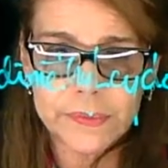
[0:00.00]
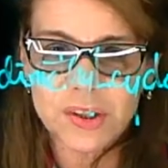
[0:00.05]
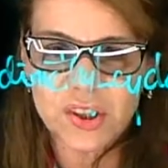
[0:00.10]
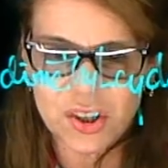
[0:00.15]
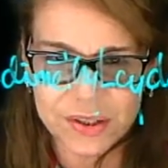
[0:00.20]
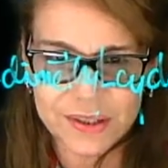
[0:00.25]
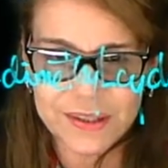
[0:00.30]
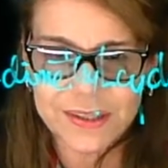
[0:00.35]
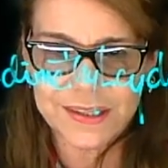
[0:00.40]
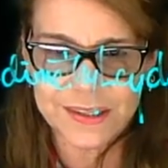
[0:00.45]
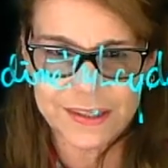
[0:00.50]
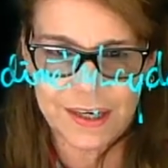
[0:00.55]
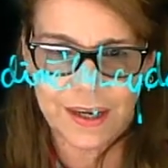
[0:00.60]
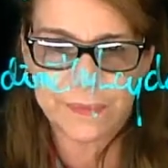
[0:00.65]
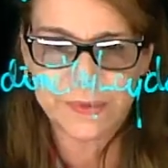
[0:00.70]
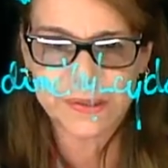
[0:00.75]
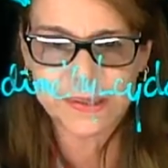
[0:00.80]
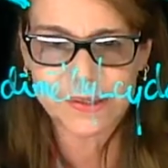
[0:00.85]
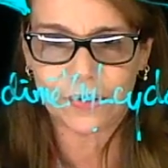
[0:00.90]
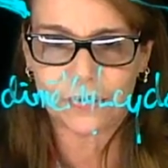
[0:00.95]
is the same as
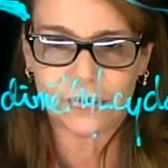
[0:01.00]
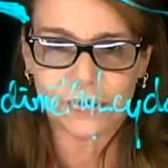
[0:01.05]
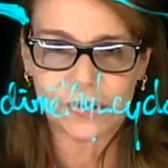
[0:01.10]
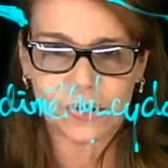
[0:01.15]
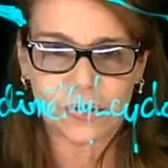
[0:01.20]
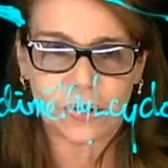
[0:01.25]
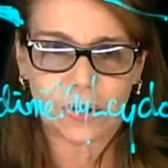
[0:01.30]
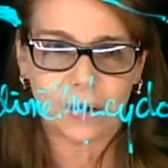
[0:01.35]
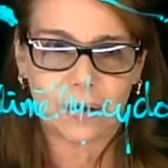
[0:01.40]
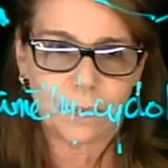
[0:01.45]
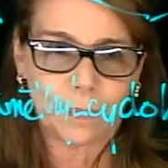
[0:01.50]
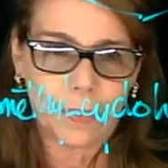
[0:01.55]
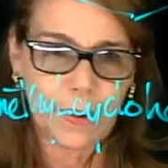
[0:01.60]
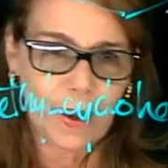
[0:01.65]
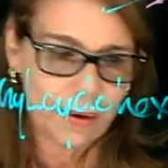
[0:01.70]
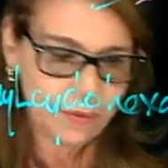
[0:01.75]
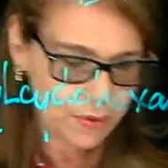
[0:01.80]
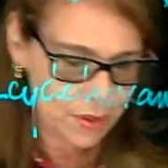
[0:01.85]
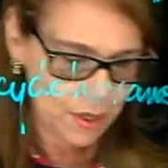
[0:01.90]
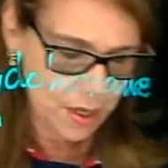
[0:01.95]
the original compound.
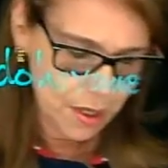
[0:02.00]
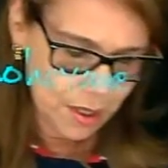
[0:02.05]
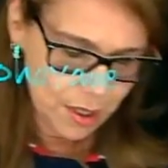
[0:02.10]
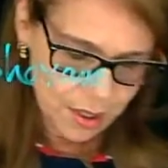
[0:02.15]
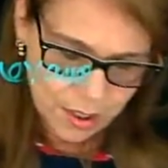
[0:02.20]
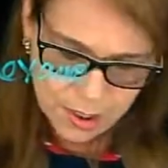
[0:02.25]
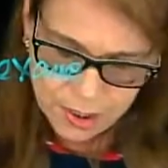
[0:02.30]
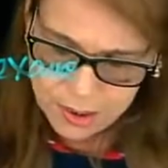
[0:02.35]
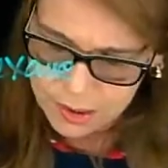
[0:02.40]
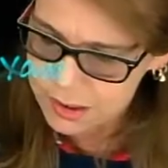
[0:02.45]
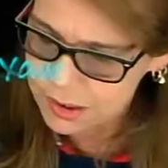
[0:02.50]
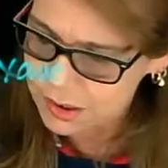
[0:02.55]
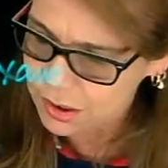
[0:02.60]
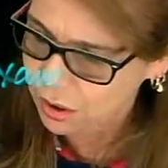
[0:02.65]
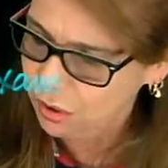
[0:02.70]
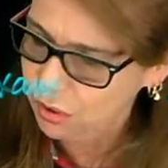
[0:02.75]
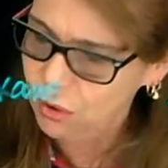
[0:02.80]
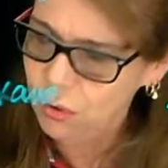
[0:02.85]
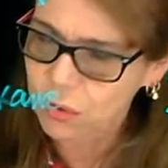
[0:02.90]
So